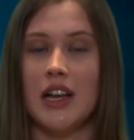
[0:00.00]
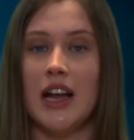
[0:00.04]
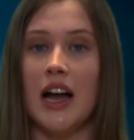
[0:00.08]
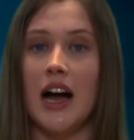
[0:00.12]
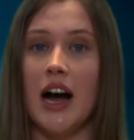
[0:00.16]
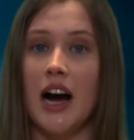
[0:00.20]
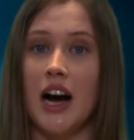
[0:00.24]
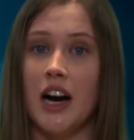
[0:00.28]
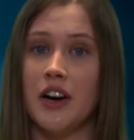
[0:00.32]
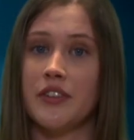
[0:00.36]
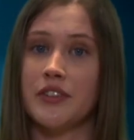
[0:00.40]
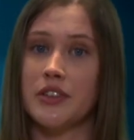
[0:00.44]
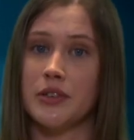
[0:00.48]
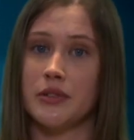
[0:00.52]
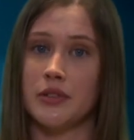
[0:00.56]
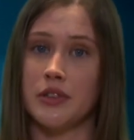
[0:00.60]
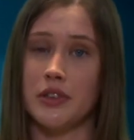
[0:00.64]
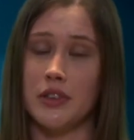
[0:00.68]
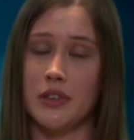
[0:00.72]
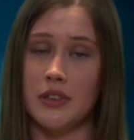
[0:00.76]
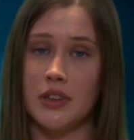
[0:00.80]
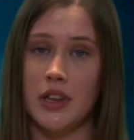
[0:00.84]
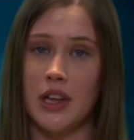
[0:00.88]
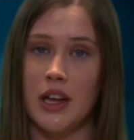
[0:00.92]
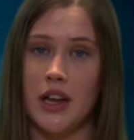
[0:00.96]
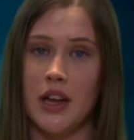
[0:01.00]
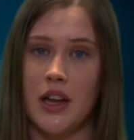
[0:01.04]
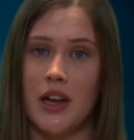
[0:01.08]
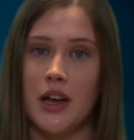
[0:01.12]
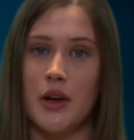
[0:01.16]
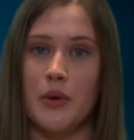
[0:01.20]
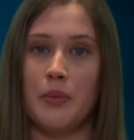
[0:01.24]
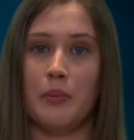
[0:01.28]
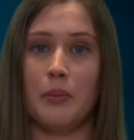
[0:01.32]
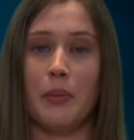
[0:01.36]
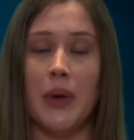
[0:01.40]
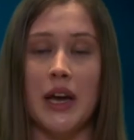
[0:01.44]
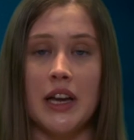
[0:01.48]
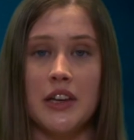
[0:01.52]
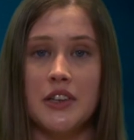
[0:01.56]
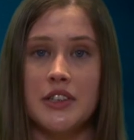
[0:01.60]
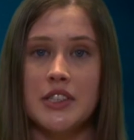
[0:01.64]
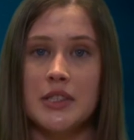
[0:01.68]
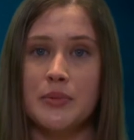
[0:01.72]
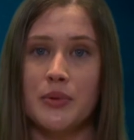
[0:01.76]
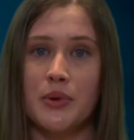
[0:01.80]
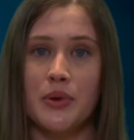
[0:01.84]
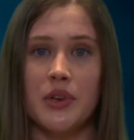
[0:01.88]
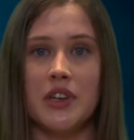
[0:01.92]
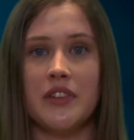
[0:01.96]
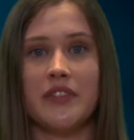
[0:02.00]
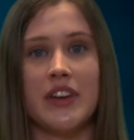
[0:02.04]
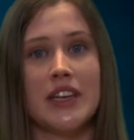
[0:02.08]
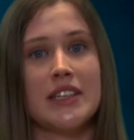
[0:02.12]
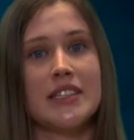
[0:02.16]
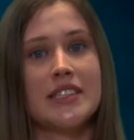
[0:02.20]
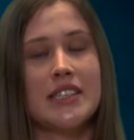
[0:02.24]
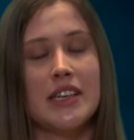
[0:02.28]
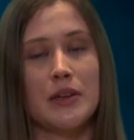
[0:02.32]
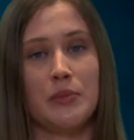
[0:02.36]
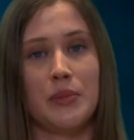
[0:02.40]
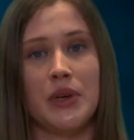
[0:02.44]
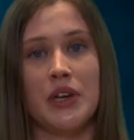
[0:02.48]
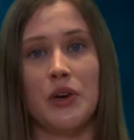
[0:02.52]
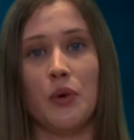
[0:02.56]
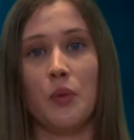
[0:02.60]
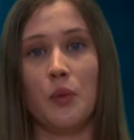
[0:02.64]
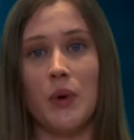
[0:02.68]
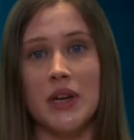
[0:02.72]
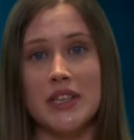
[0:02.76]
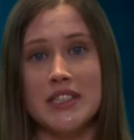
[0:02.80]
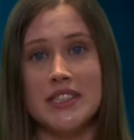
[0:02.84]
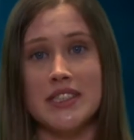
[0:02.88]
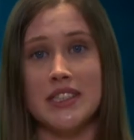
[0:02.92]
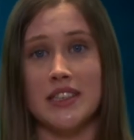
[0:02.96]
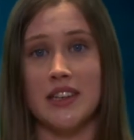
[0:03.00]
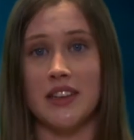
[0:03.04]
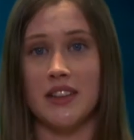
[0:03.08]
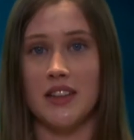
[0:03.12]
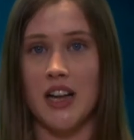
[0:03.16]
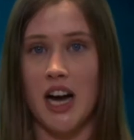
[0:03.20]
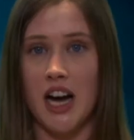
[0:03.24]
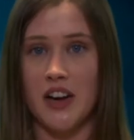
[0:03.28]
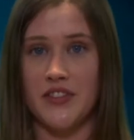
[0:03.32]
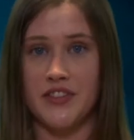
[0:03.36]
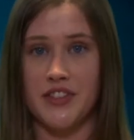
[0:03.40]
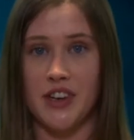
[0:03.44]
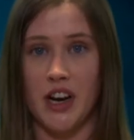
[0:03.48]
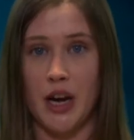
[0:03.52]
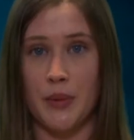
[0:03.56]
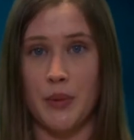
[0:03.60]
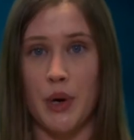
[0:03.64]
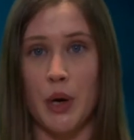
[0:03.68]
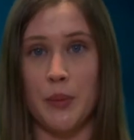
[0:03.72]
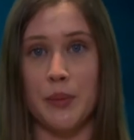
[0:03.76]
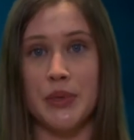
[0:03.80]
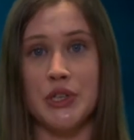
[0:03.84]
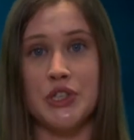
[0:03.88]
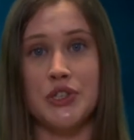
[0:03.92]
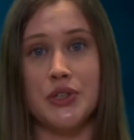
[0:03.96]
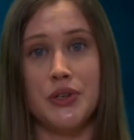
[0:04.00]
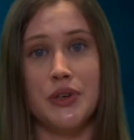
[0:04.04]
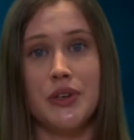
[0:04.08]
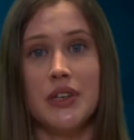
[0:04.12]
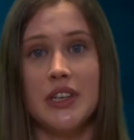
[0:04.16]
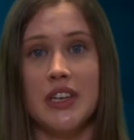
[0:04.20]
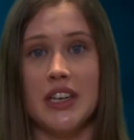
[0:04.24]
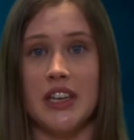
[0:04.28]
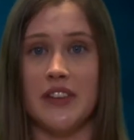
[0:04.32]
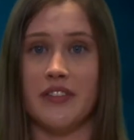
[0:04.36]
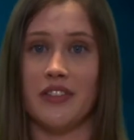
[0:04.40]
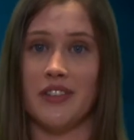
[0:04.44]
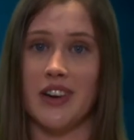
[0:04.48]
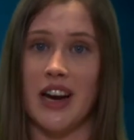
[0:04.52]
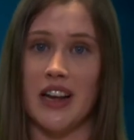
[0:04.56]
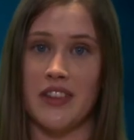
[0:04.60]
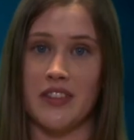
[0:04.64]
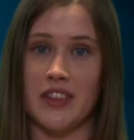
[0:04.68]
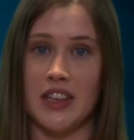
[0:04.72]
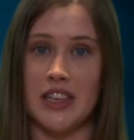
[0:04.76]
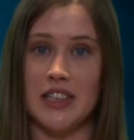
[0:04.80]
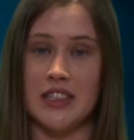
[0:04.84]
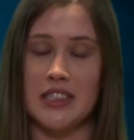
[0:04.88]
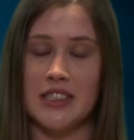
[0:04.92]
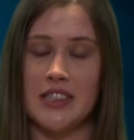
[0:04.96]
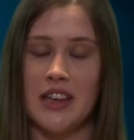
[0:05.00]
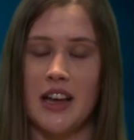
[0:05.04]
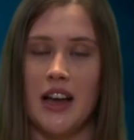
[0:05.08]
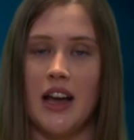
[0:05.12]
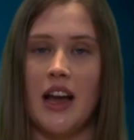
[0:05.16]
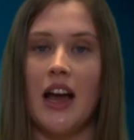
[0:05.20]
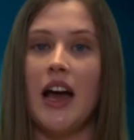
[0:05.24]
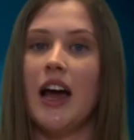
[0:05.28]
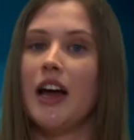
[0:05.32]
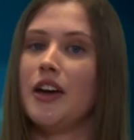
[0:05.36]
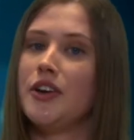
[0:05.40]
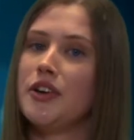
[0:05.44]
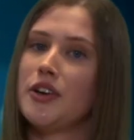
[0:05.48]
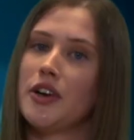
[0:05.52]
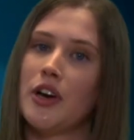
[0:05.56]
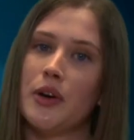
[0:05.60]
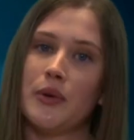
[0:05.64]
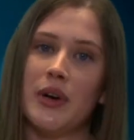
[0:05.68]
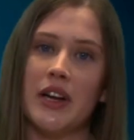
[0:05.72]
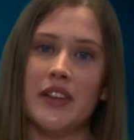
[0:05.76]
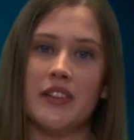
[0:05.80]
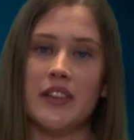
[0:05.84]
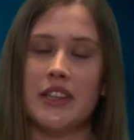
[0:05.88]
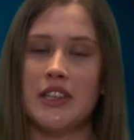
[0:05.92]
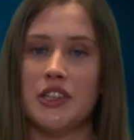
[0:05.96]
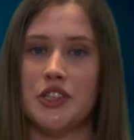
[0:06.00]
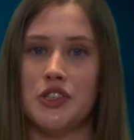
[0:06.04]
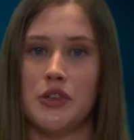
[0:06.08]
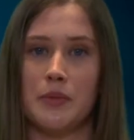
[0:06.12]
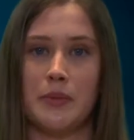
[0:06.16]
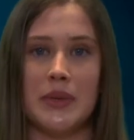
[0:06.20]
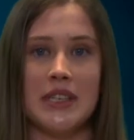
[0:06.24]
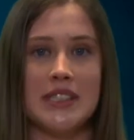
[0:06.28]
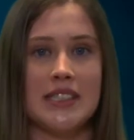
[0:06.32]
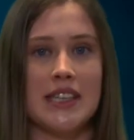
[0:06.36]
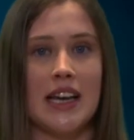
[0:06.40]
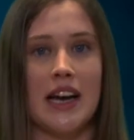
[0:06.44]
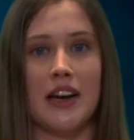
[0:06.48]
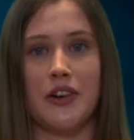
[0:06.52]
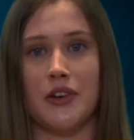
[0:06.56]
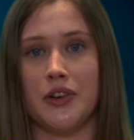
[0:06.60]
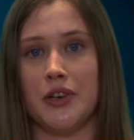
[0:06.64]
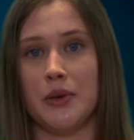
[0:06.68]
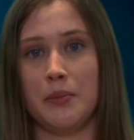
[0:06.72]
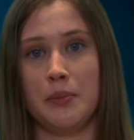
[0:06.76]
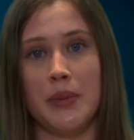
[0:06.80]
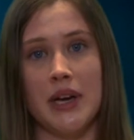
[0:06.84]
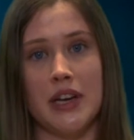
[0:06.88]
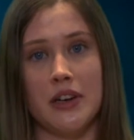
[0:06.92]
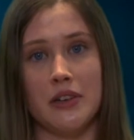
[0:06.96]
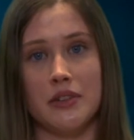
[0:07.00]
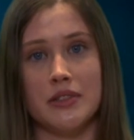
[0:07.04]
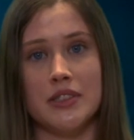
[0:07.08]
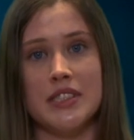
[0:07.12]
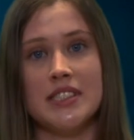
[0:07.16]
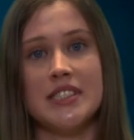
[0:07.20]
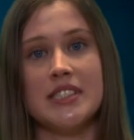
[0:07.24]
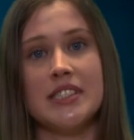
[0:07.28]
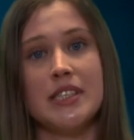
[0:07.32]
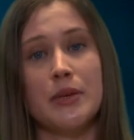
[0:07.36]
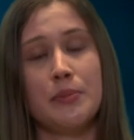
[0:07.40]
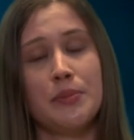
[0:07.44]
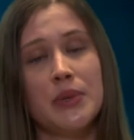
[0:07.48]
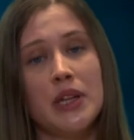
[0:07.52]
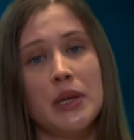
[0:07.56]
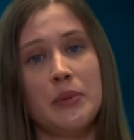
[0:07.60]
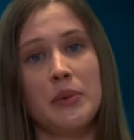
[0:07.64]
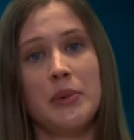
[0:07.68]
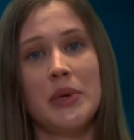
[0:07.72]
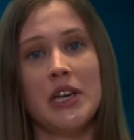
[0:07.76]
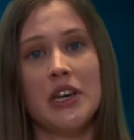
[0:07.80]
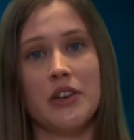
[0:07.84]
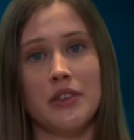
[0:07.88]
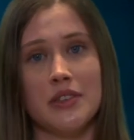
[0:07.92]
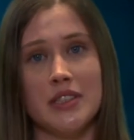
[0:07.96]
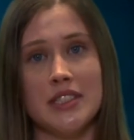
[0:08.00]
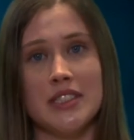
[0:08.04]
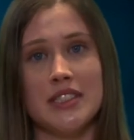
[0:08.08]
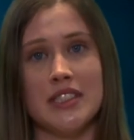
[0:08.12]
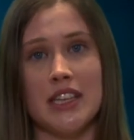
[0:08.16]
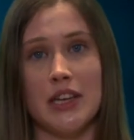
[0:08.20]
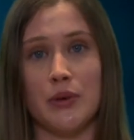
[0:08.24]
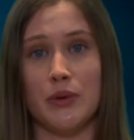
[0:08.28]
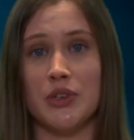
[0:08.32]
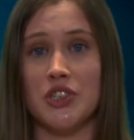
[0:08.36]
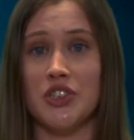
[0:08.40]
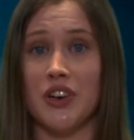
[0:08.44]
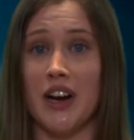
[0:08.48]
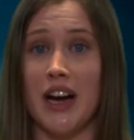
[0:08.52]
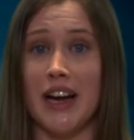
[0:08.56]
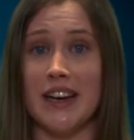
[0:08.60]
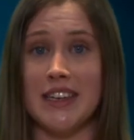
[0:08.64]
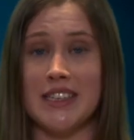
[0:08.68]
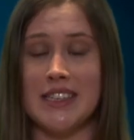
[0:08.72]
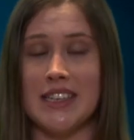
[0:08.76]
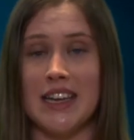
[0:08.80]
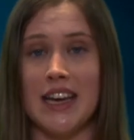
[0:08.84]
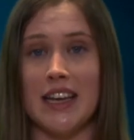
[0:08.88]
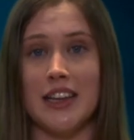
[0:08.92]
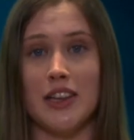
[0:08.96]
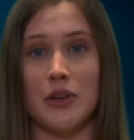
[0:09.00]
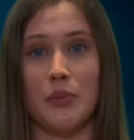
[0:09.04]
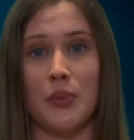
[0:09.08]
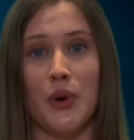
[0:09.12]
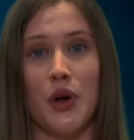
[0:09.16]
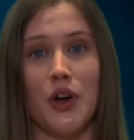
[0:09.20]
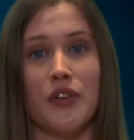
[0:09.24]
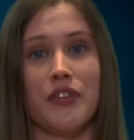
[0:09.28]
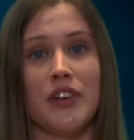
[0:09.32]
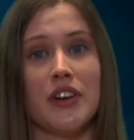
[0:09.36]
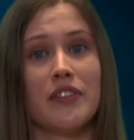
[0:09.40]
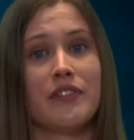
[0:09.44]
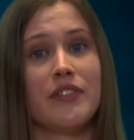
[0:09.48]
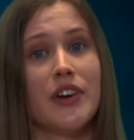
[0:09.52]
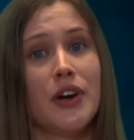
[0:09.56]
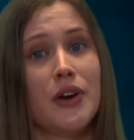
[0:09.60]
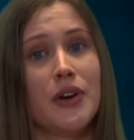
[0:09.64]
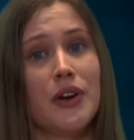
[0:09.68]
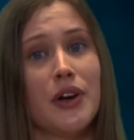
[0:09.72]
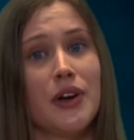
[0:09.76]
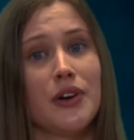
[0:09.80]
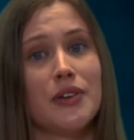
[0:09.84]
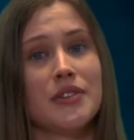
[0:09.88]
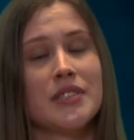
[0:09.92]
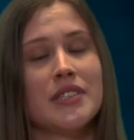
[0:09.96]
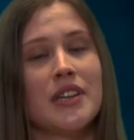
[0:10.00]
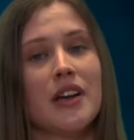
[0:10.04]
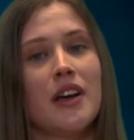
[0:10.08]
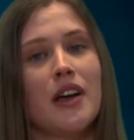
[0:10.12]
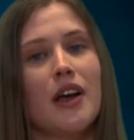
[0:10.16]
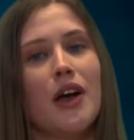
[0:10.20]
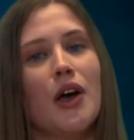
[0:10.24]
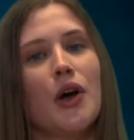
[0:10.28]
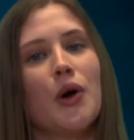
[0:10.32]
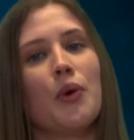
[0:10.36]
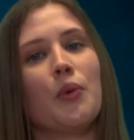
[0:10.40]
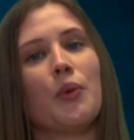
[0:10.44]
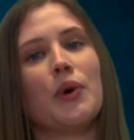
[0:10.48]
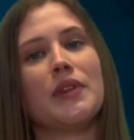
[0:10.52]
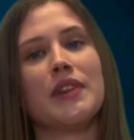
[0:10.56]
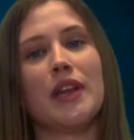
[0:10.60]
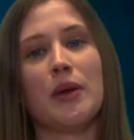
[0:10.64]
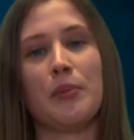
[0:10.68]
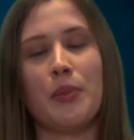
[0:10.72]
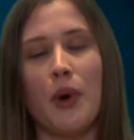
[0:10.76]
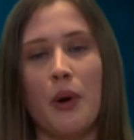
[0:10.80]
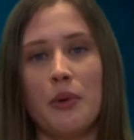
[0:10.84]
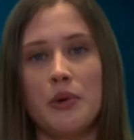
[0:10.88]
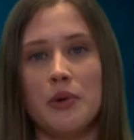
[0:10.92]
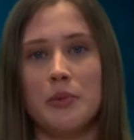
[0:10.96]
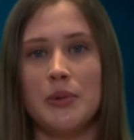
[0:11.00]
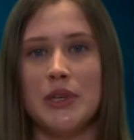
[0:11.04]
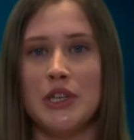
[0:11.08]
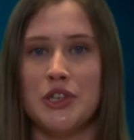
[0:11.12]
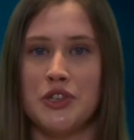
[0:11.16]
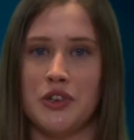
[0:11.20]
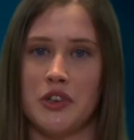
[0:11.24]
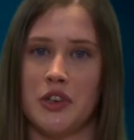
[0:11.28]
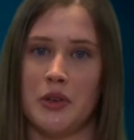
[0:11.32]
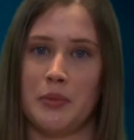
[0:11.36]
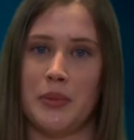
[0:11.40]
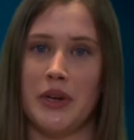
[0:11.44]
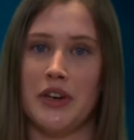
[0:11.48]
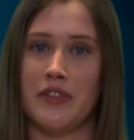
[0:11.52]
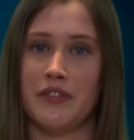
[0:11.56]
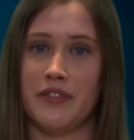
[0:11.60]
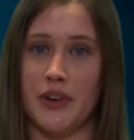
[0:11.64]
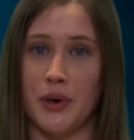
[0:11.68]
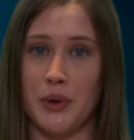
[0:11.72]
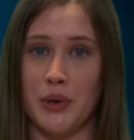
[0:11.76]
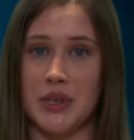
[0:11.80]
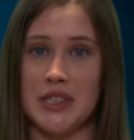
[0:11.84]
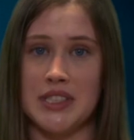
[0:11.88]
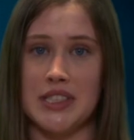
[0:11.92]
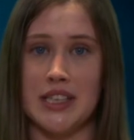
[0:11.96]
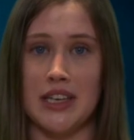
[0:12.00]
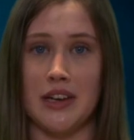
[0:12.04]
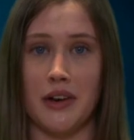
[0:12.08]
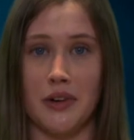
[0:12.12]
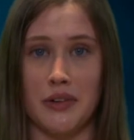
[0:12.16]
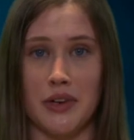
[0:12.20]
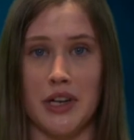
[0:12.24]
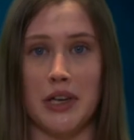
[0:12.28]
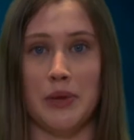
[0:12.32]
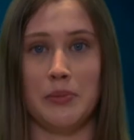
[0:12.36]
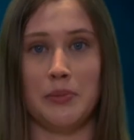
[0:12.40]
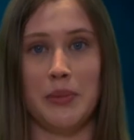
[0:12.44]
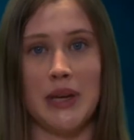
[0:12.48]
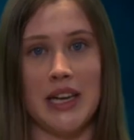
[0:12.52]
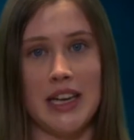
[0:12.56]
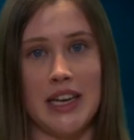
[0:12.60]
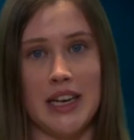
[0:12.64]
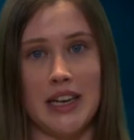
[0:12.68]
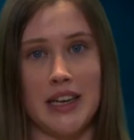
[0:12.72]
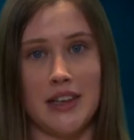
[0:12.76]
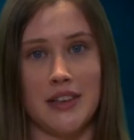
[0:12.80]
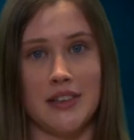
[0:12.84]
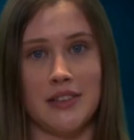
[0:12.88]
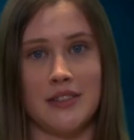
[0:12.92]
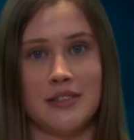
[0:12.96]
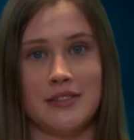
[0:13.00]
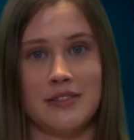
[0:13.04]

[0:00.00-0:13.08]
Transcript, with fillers: After all, major sport events can be a once in a lifetime opportunity for athletes, and no athlete should miss out on a medal simply because they were trying to get the perfect photos when they probably should have been focusing on competing.